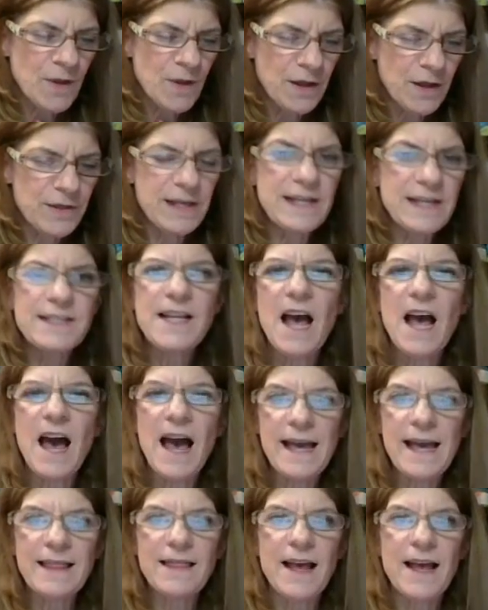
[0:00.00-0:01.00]
these
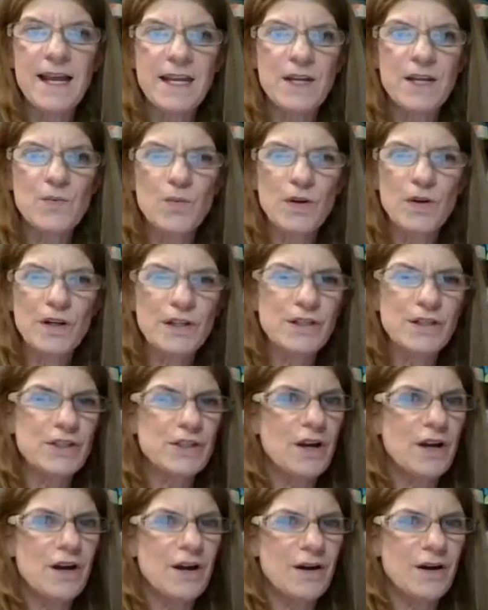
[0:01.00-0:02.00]
highlighted words
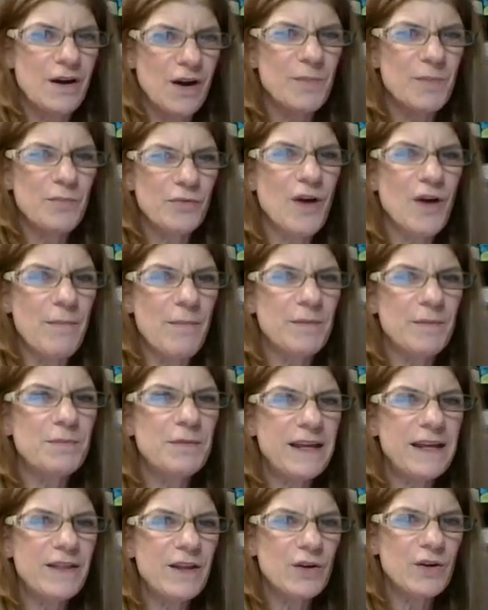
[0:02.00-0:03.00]
are
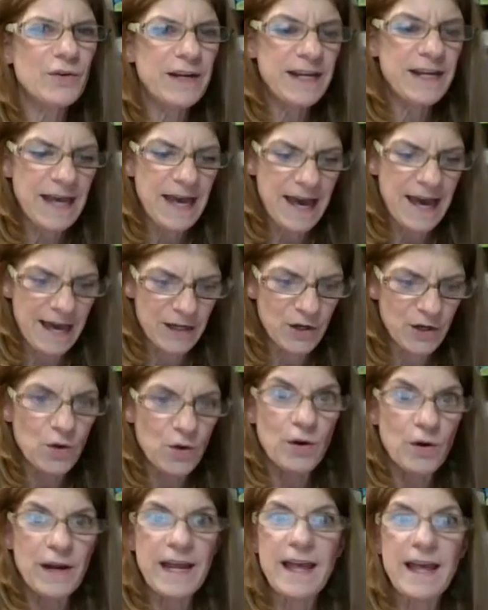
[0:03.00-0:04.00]
probably the green
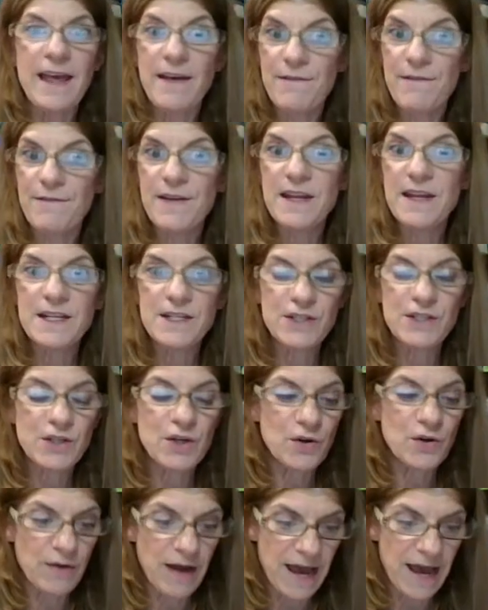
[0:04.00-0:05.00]
category if it is
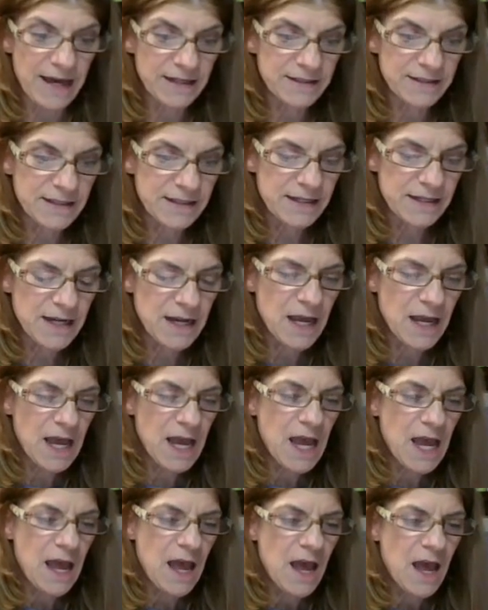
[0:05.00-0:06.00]
correct.
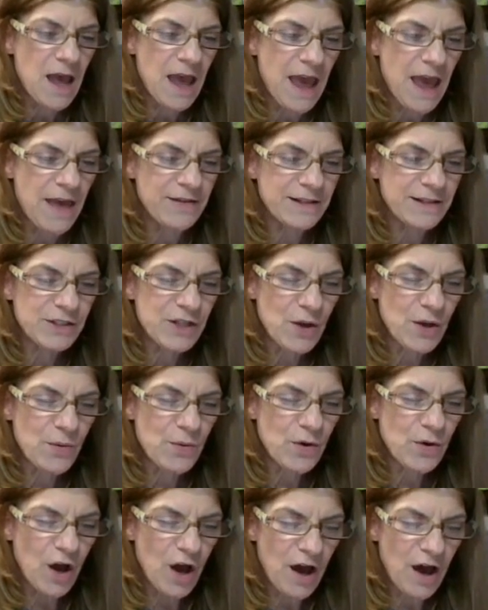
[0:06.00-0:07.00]
And
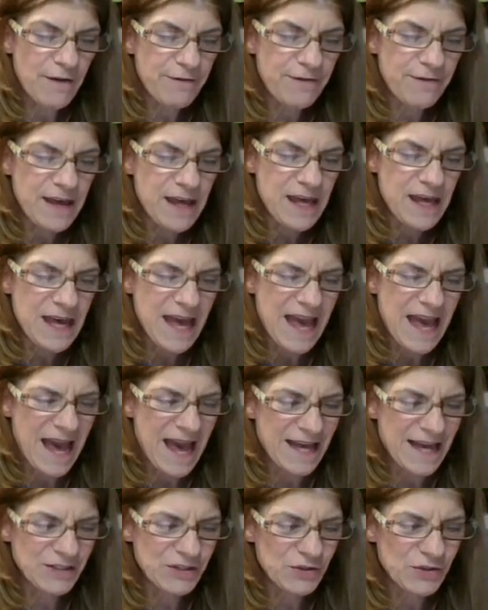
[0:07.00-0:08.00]
so coffee,
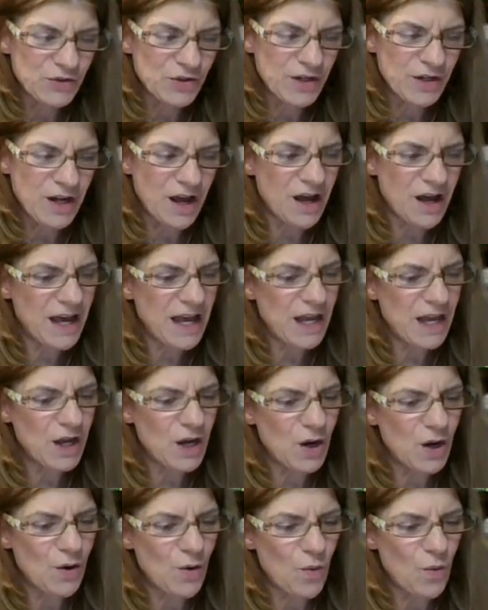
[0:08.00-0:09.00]
astronaut,
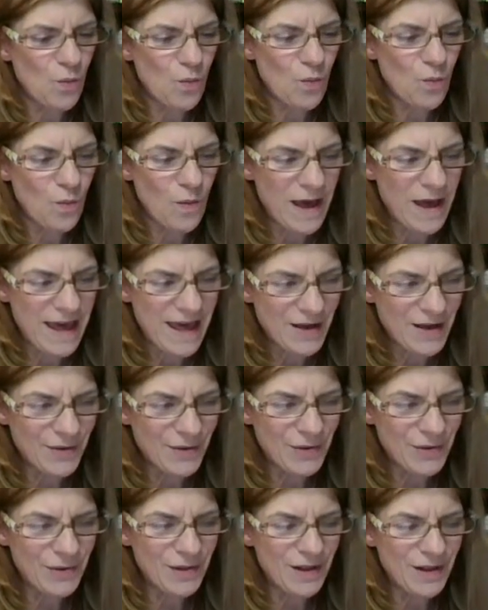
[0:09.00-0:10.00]

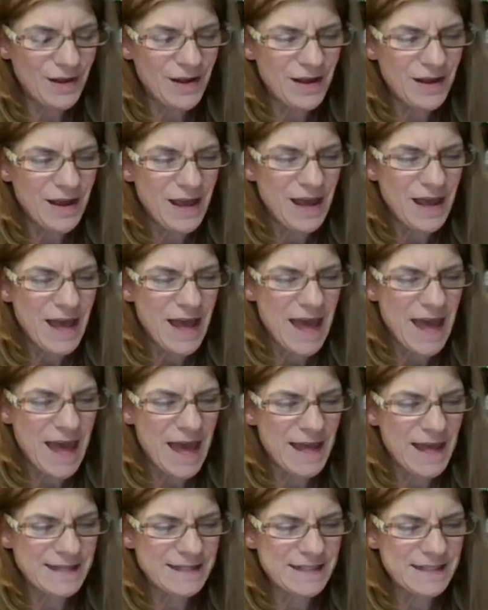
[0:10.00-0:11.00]
whale,
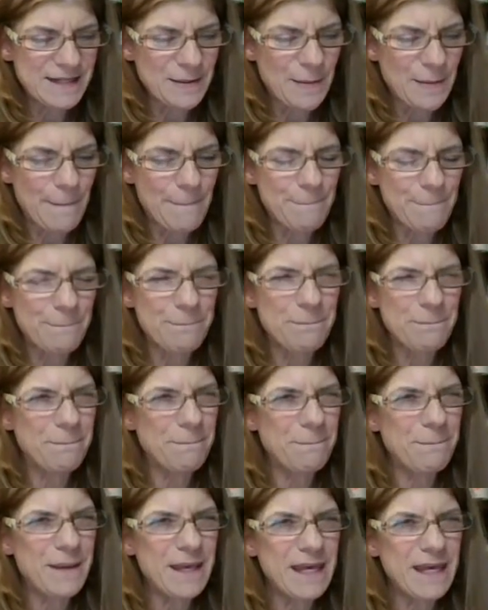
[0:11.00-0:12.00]
and
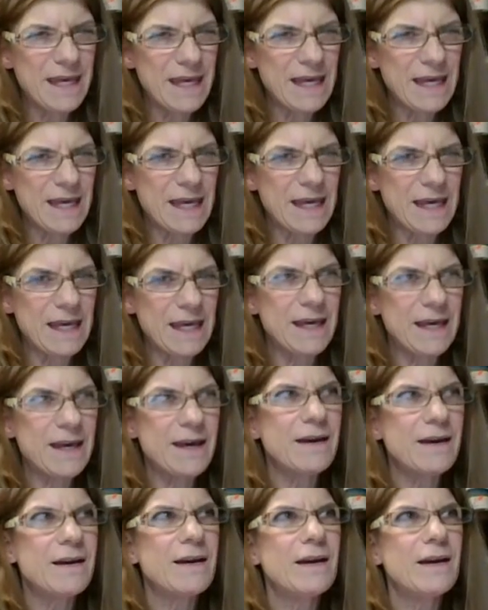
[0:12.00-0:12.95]
pea.